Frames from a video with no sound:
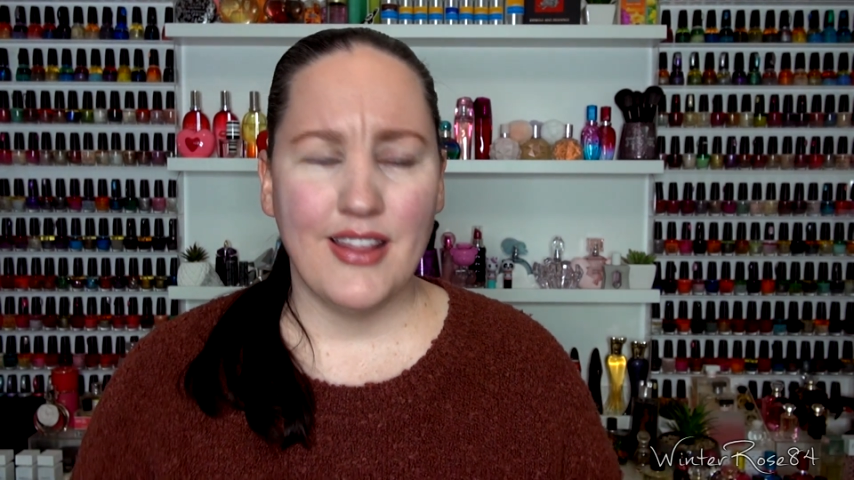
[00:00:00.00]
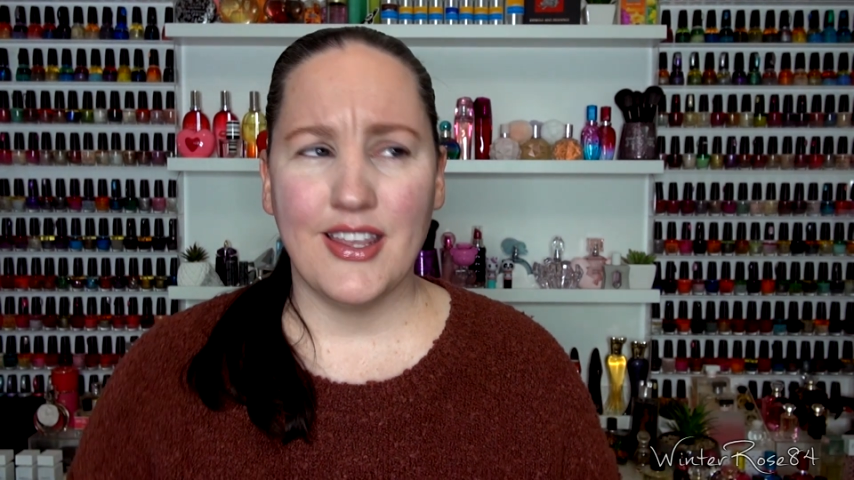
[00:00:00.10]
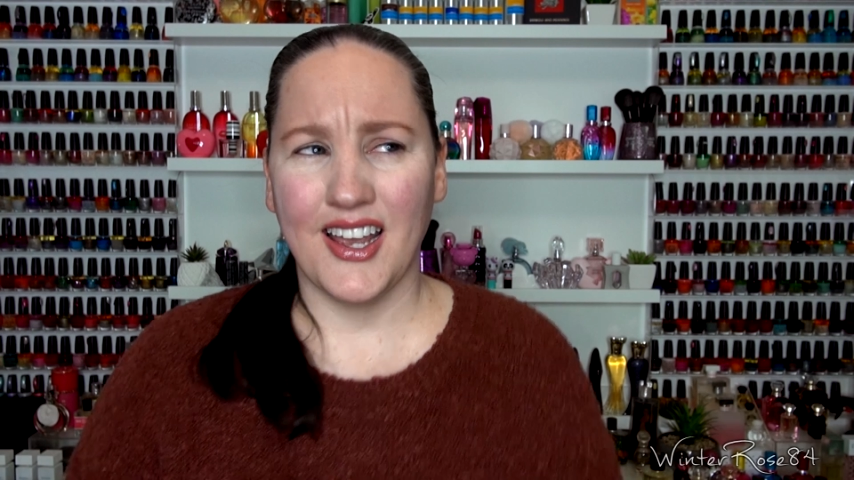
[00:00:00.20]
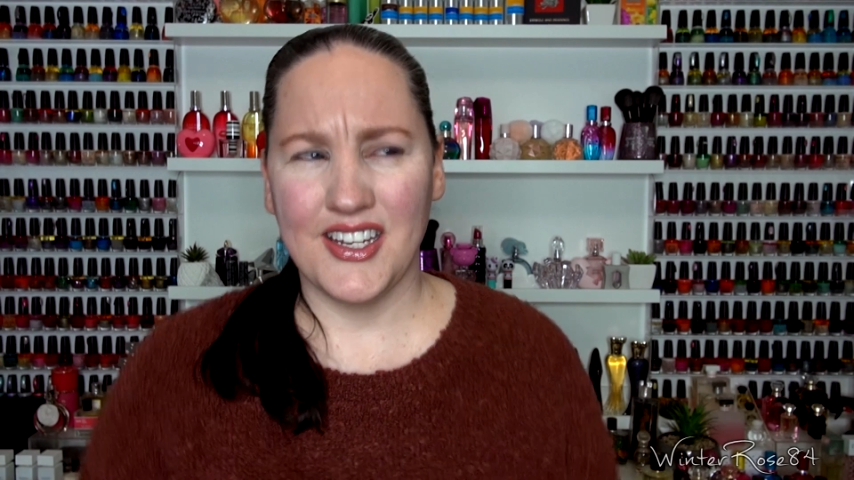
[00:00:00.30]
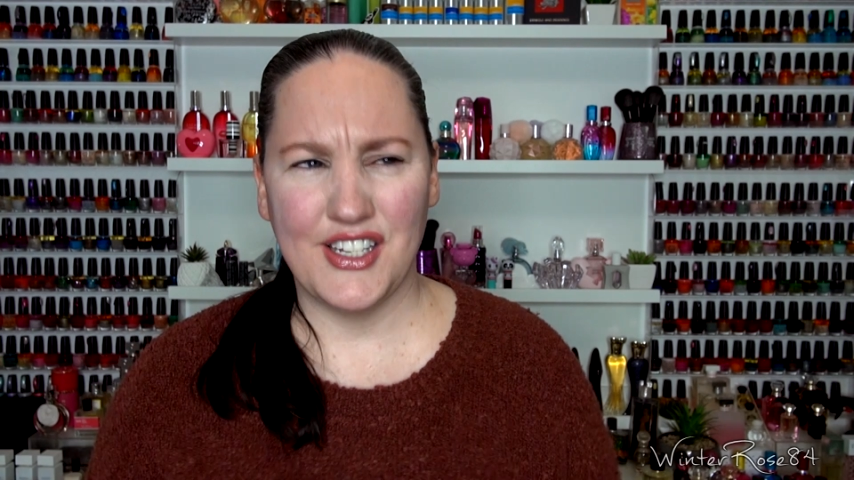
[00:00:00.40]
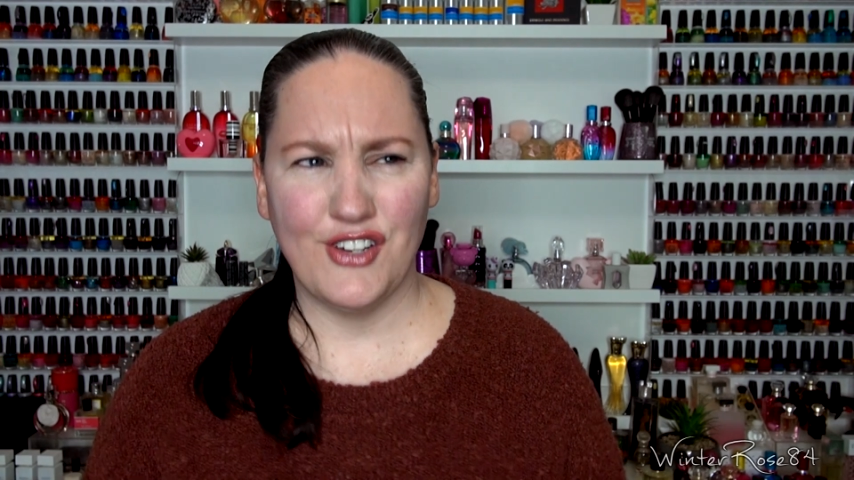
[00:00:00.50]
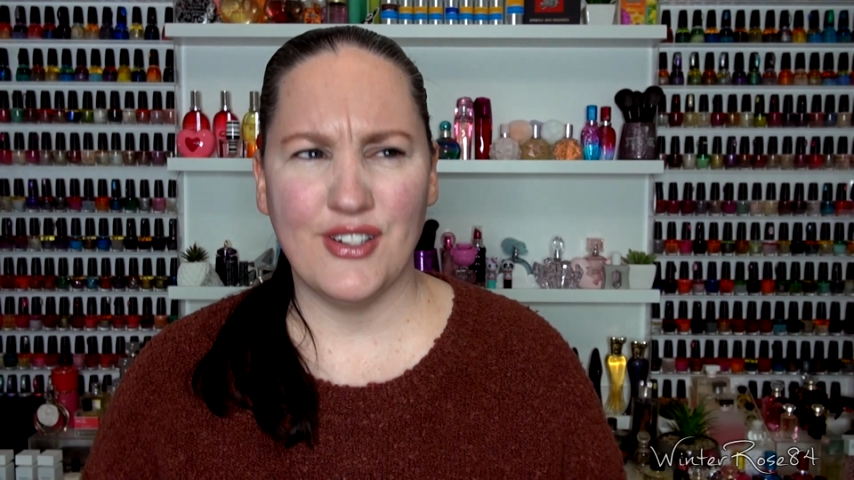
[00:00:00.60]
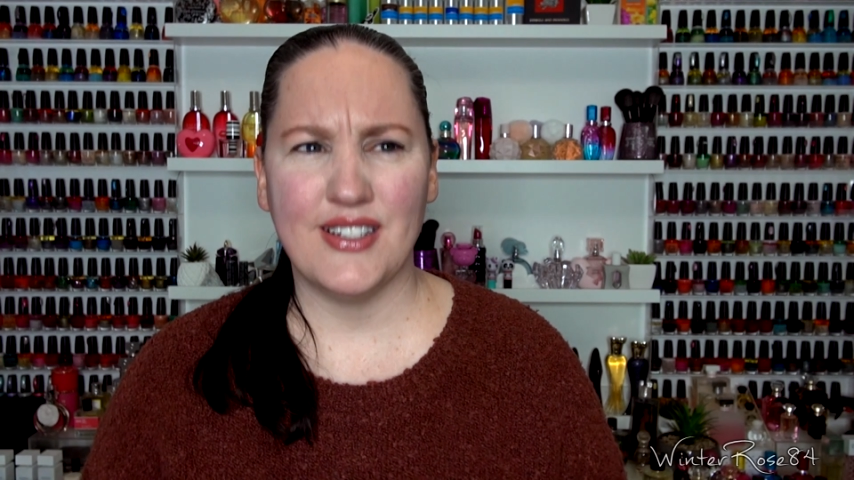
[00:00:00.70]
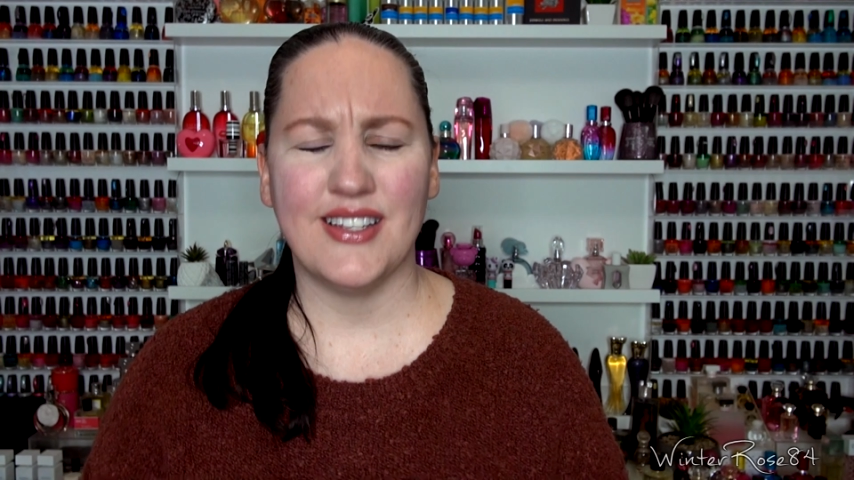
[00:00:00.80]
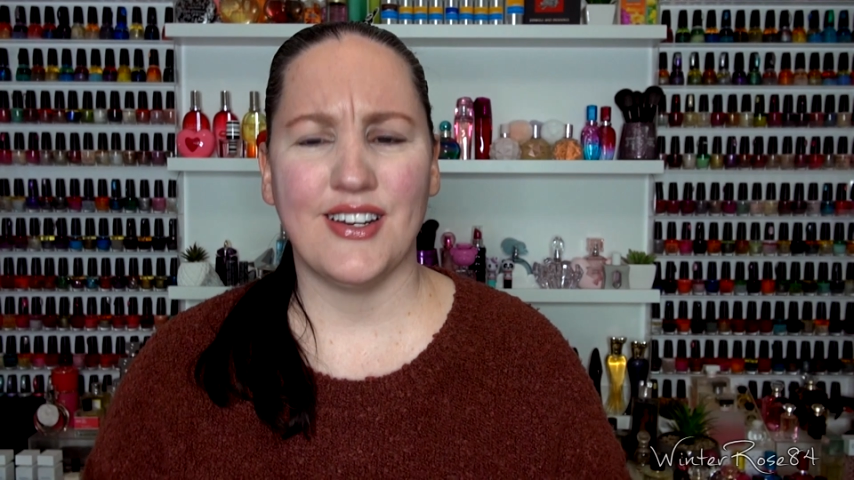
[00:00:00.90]
The idea
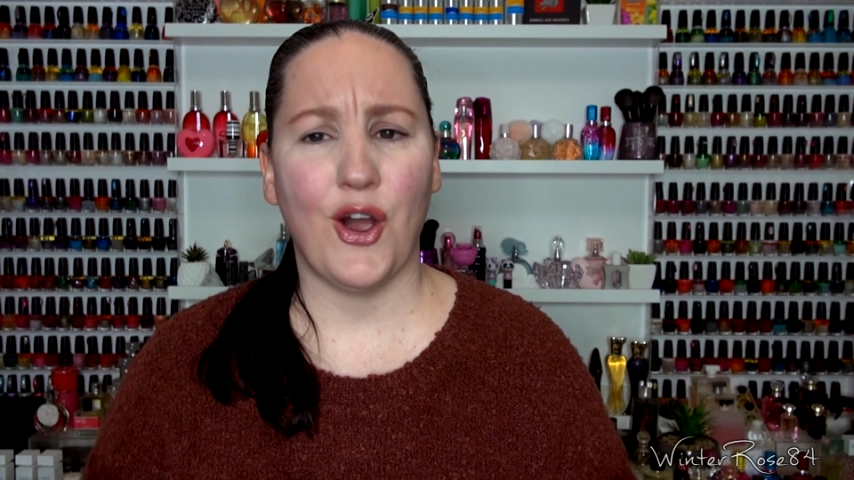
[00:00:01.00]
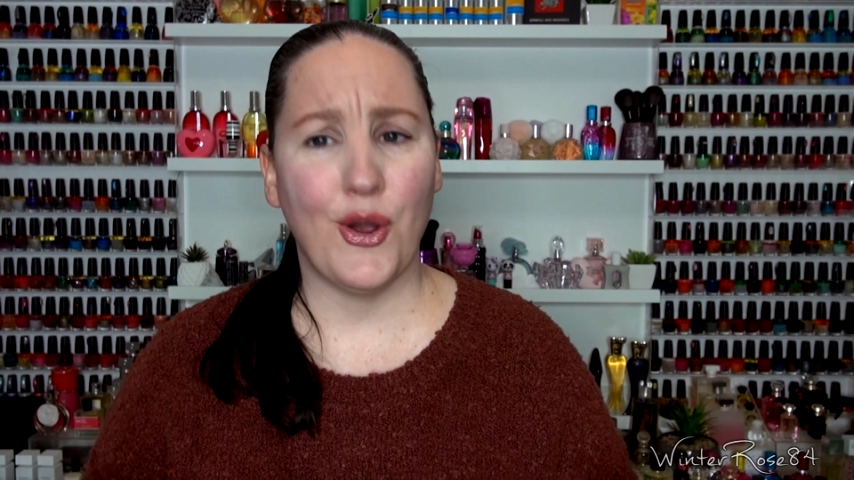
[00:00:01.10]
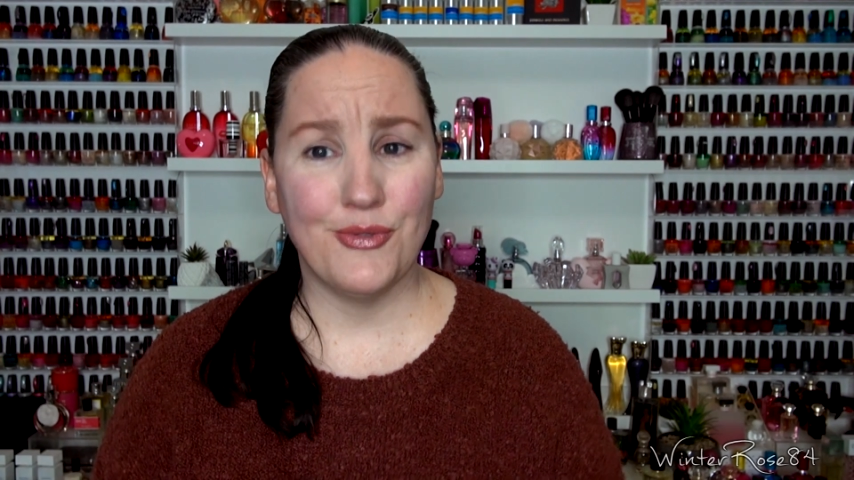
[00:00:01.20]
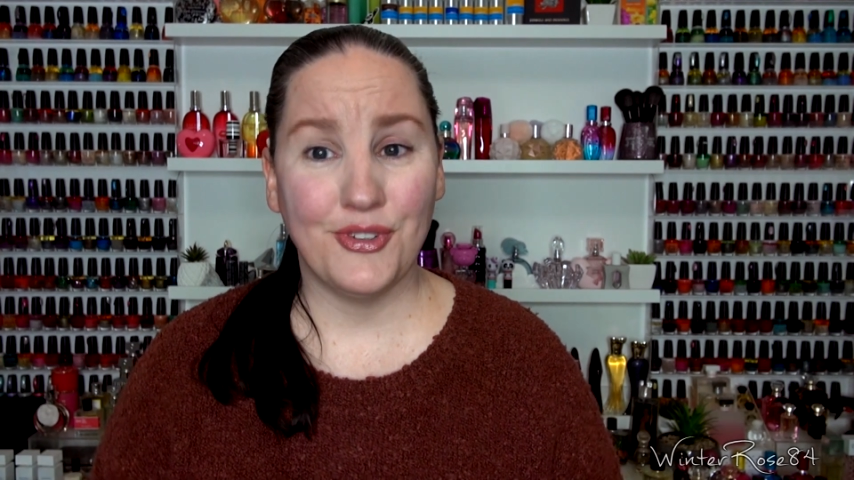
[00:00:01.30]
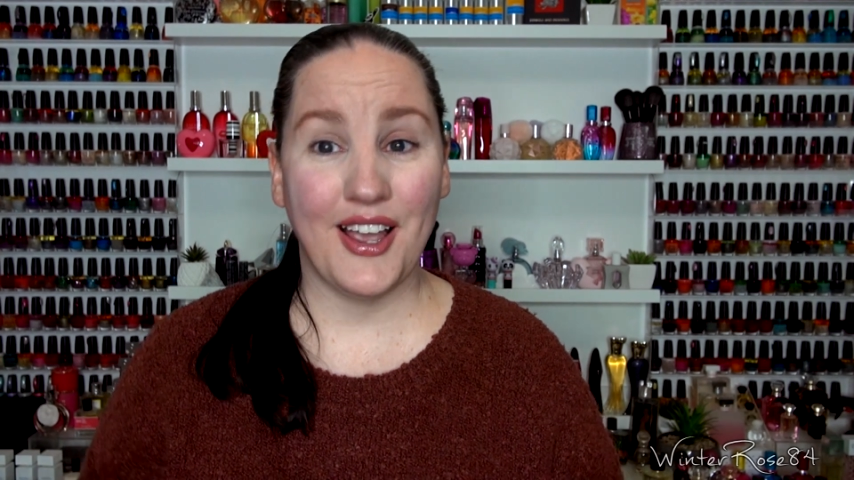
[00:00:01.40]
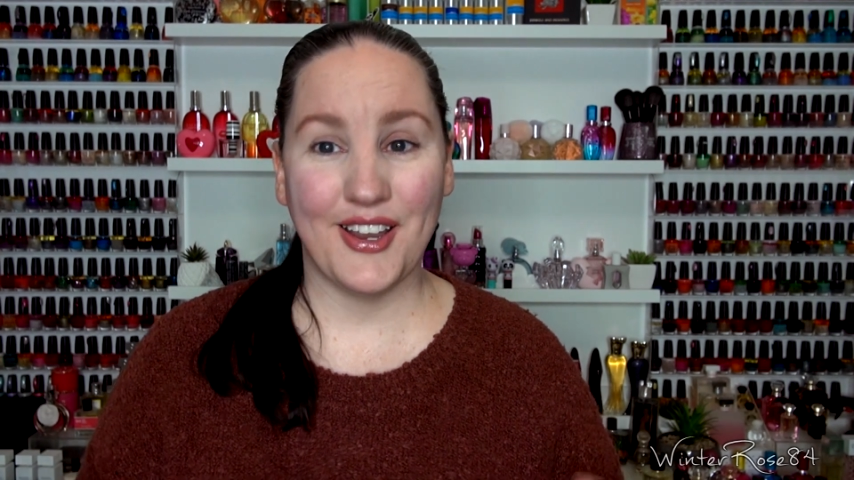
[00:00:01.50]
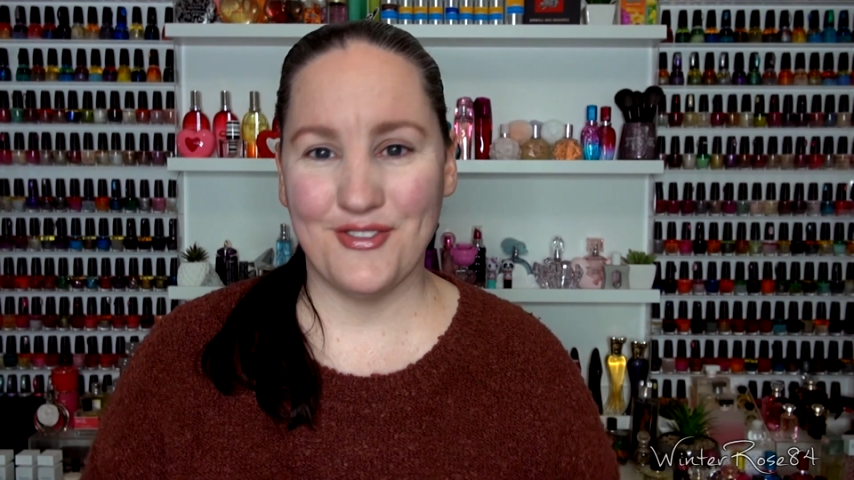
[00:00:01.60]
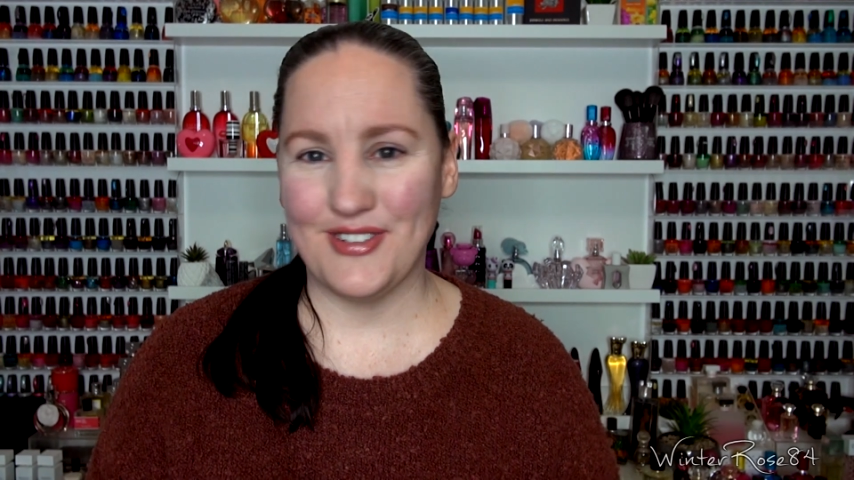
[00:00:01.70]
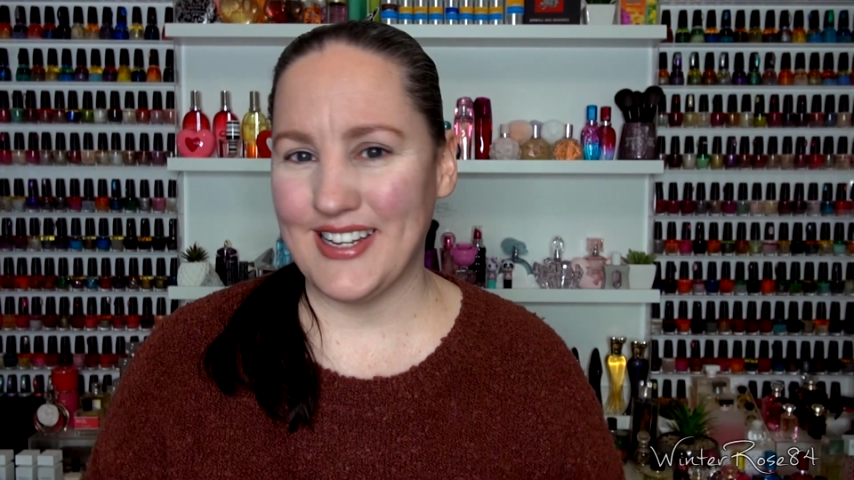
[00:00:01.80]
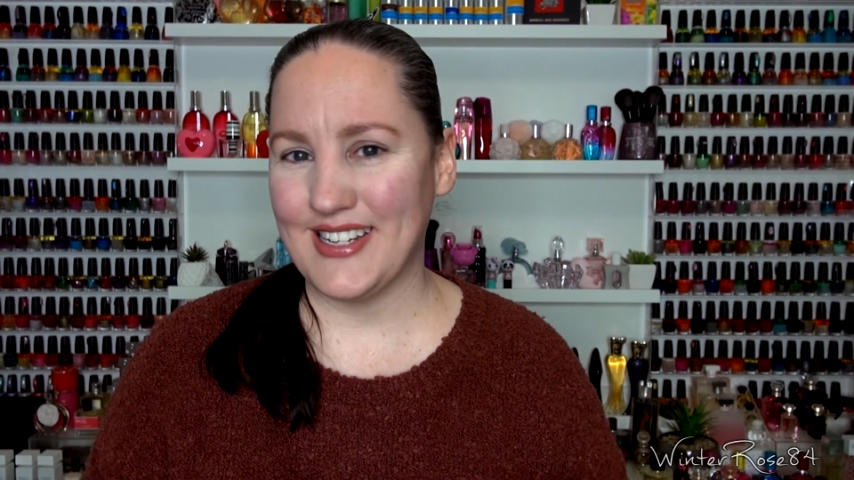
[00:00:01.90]
is that hopefully I can
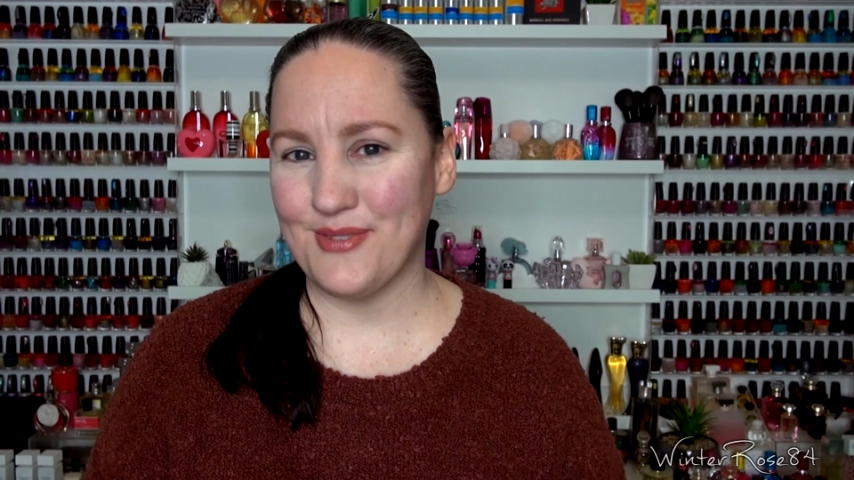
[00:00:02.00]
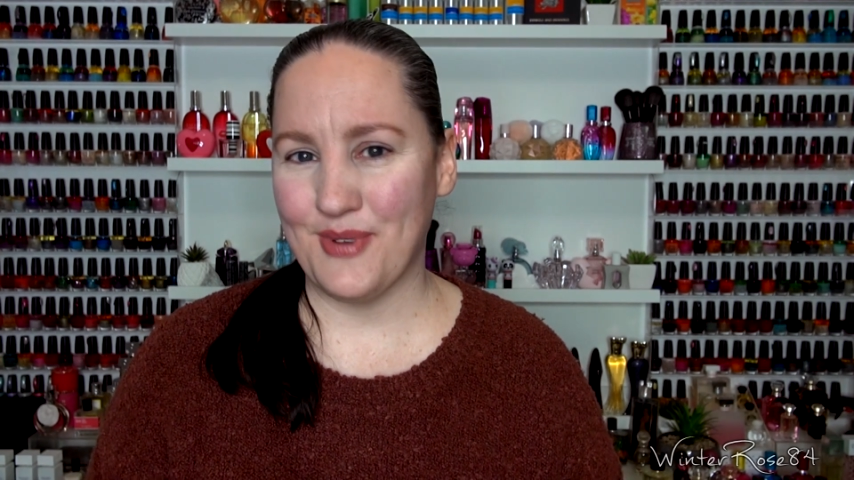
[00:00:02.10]
release